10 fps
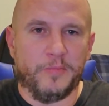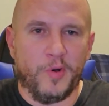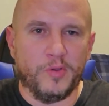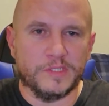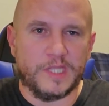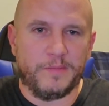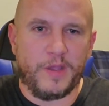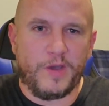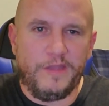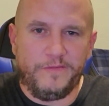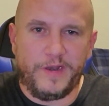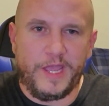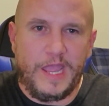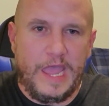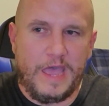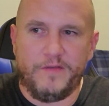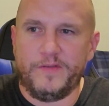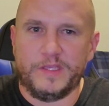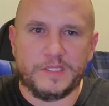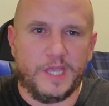The bowls that my wife and I
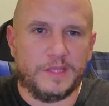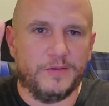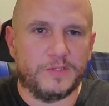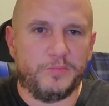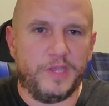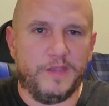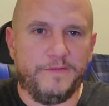have is like those big